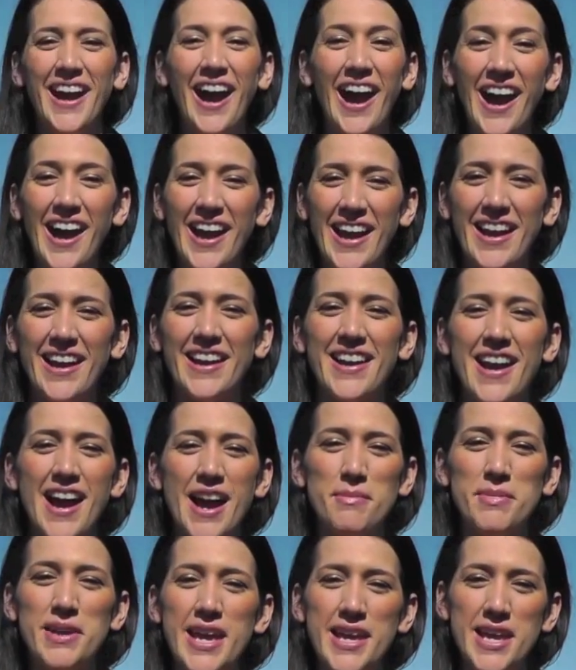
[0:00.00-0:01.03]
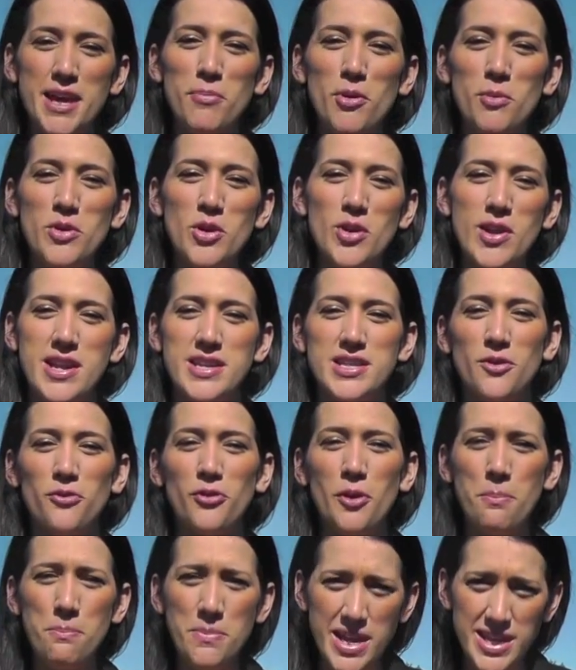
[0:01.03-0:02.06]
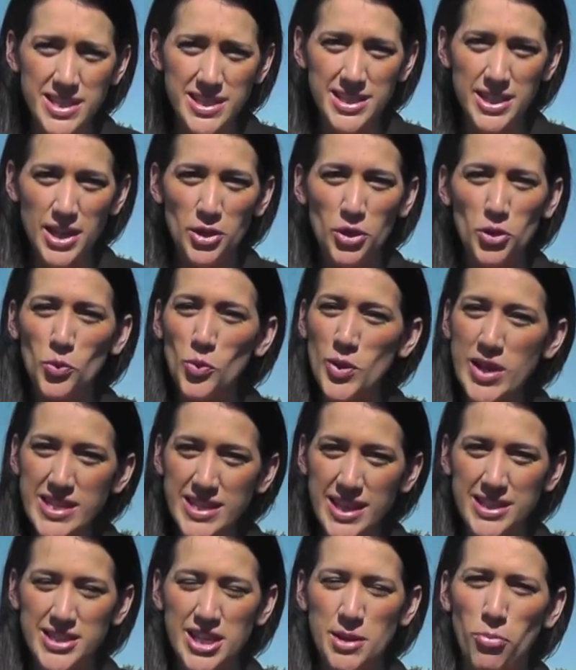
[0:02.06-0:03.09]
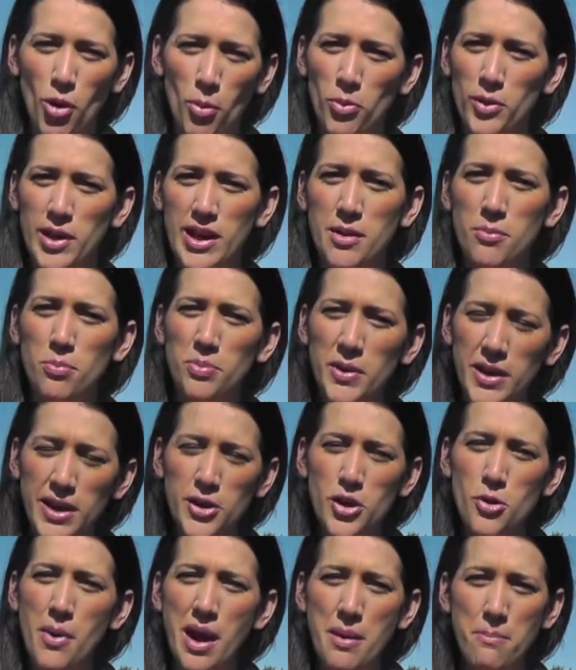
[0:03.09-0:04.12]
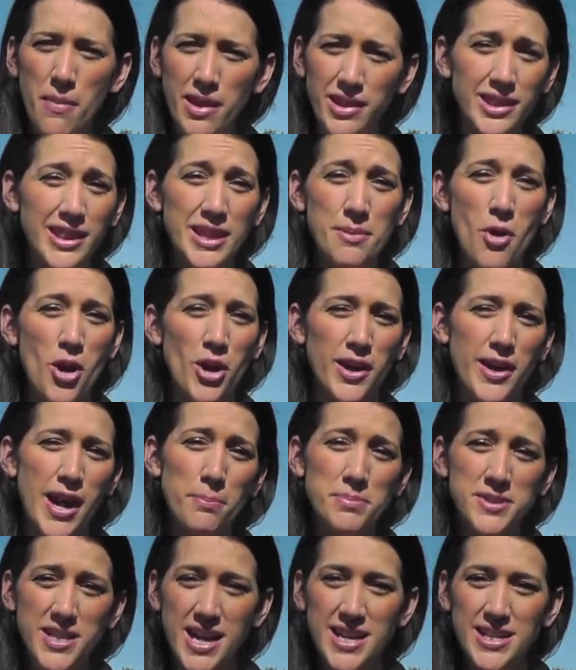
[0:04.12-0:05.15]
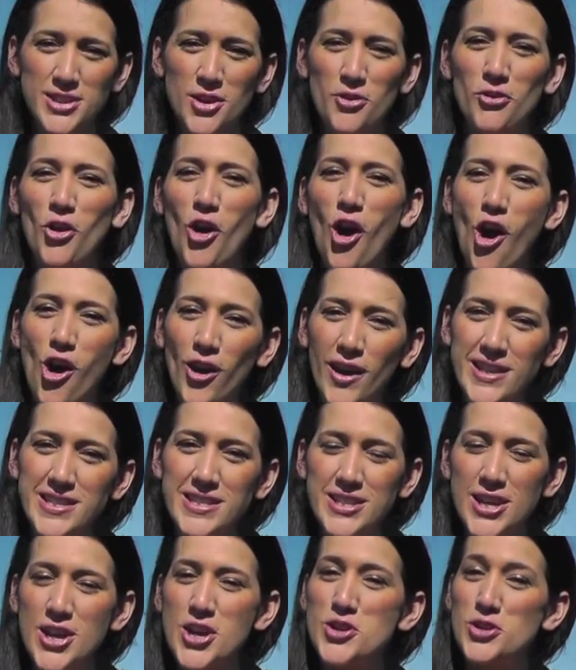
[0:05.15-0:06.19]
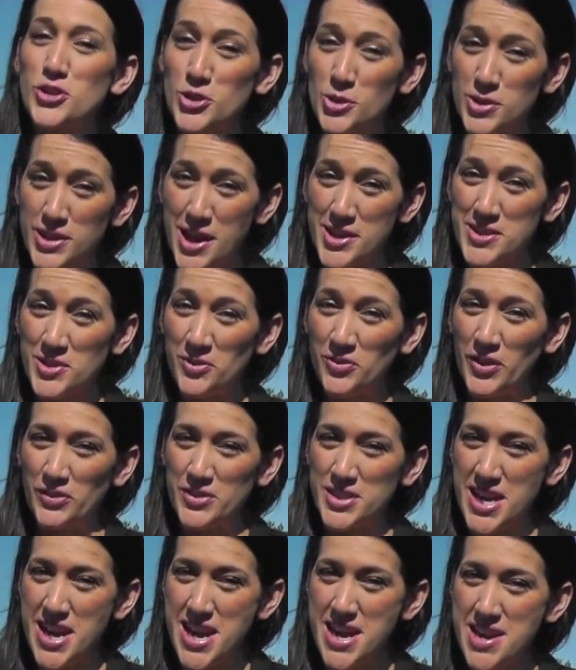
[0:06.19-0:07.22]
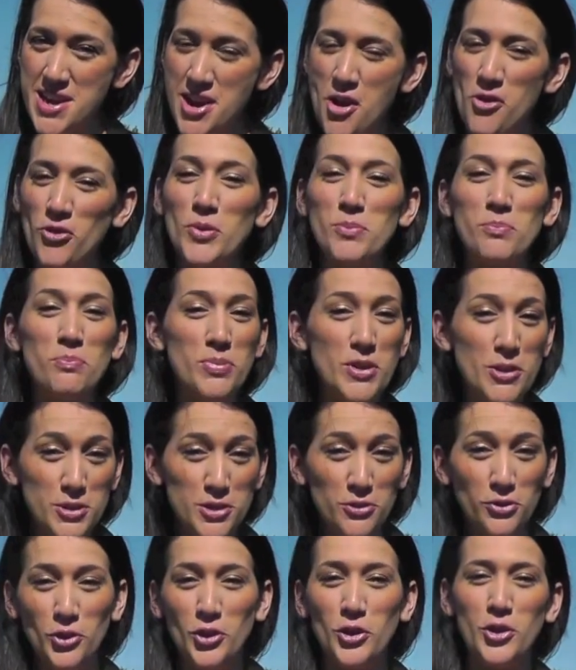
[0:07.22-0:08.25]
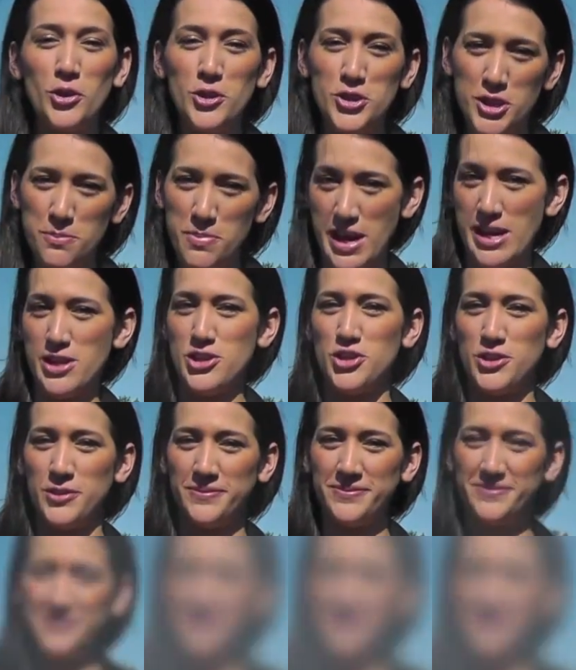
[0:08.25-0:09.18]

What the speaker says: Hi, I'm Kiki Bermudez from Mint360property, bringing you my monthly market update for August 2015 from beautiful Coogee Beach.